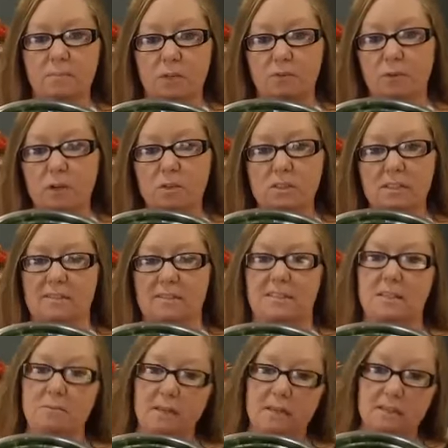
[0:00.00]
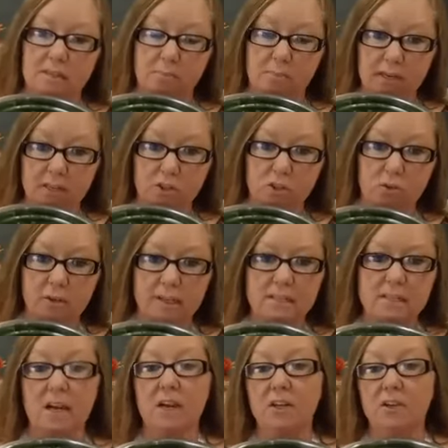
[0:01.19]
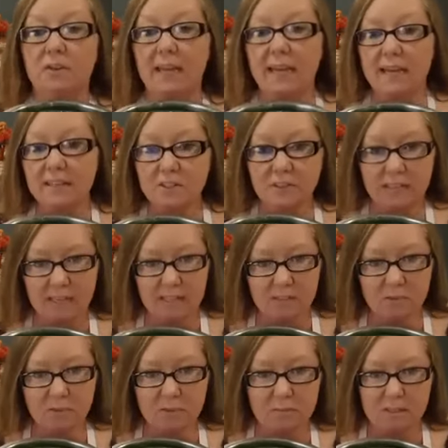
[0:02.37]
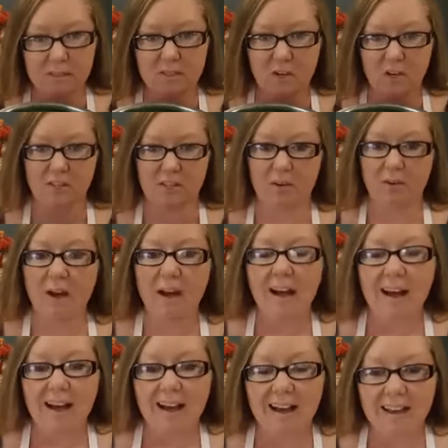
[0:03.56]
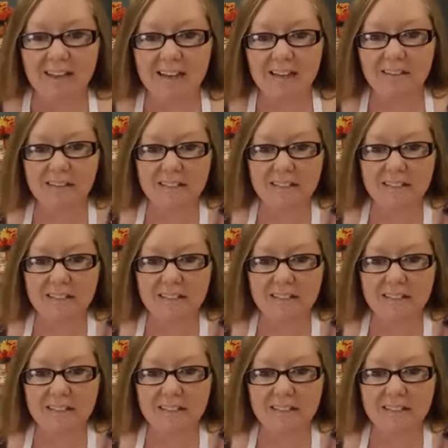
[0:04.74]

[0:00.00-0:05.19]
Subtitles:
frozen to me is a better choice. You can do canned green beans also. Hi, Aunt